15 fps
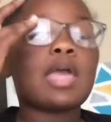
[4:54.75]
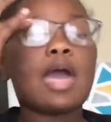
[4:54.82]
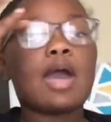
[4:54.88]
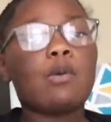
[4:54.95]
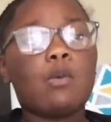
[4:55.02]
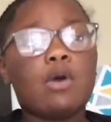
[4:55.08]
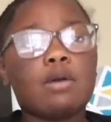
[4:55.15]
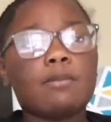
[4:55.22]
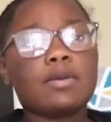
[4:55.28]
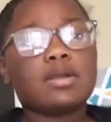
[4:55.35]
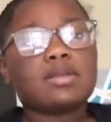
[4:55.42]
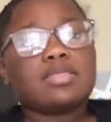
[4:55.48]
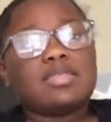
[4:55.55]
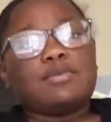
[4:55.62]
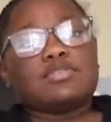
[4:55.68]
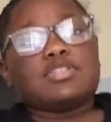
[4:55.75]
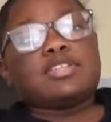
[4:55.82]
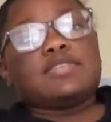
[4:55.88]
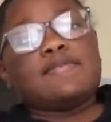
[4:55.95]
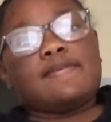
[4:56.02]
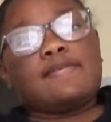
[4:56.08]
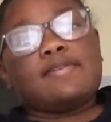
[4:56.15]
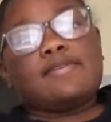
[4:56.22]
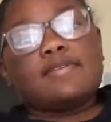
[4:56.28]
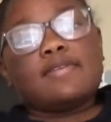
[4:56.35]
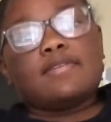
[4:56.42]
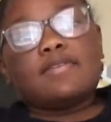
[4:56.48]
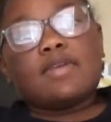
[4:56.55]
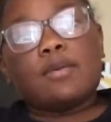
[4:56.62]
at Walmart. They were just fifty cents.